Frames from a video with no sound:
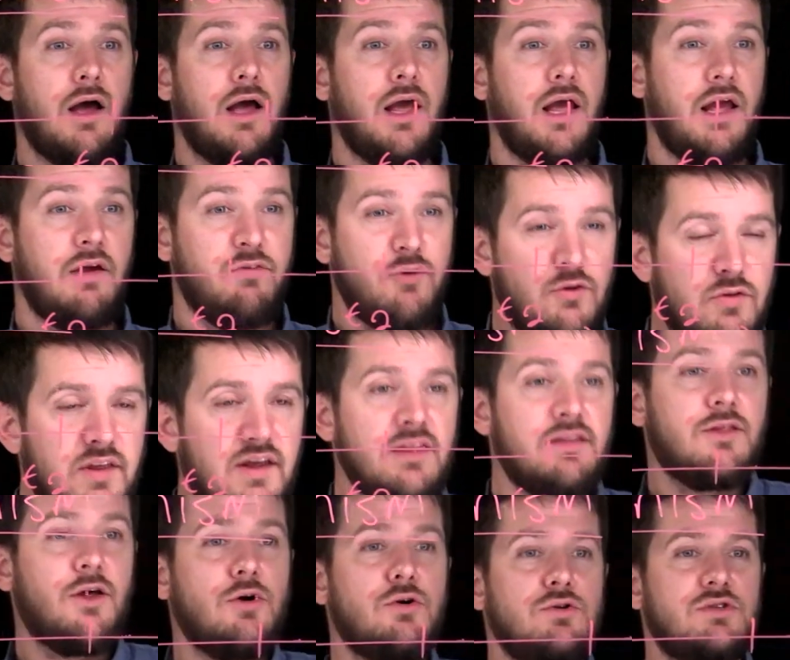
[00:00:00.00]
If you think
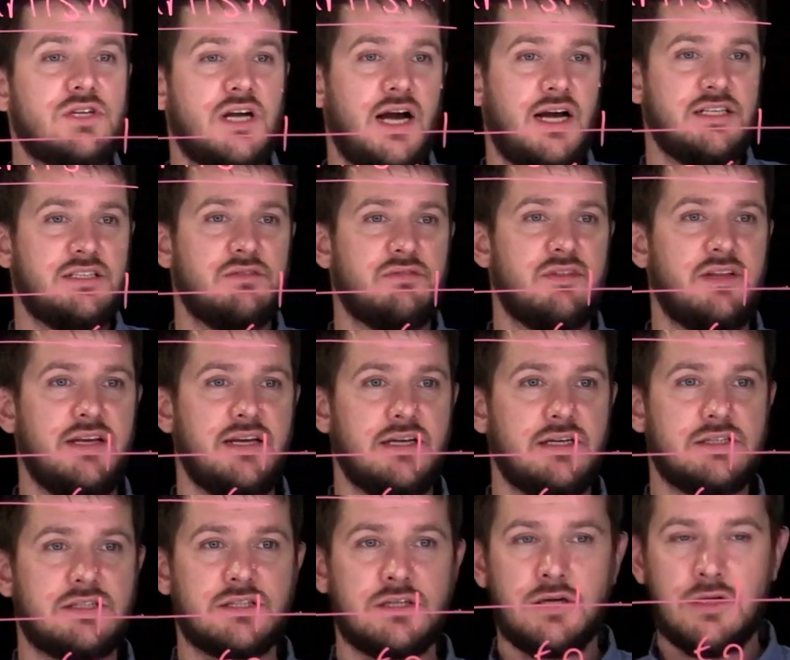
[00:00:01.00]
those kinds of
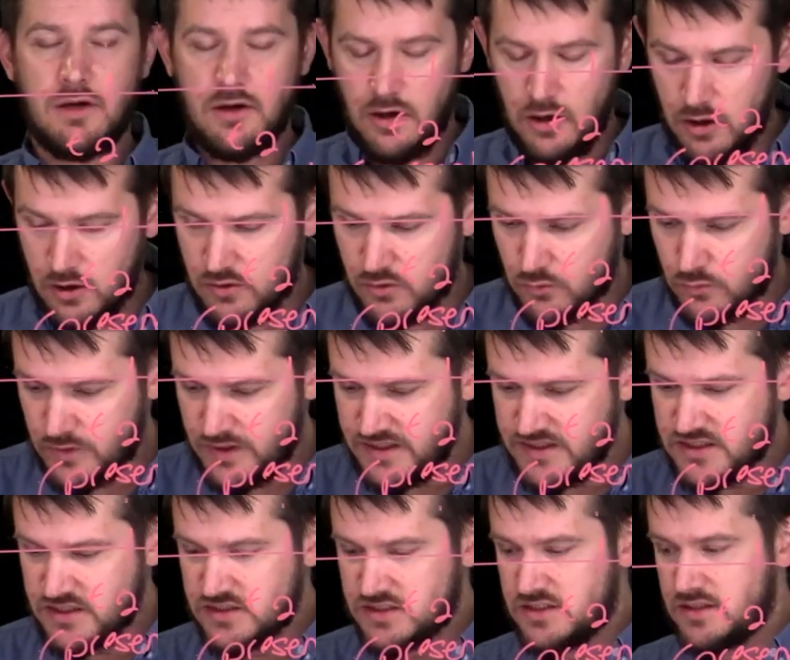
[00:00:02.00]
things are the
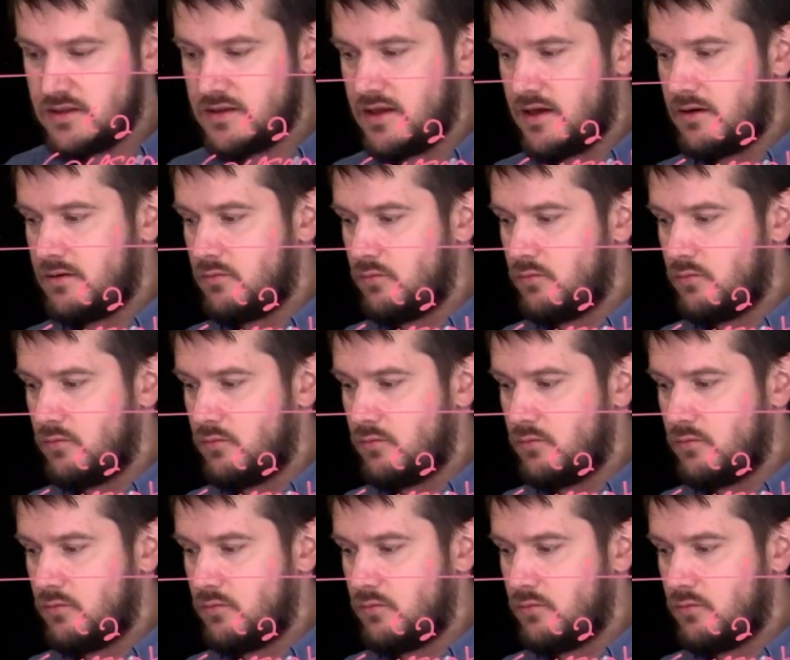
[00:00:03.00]
reasons that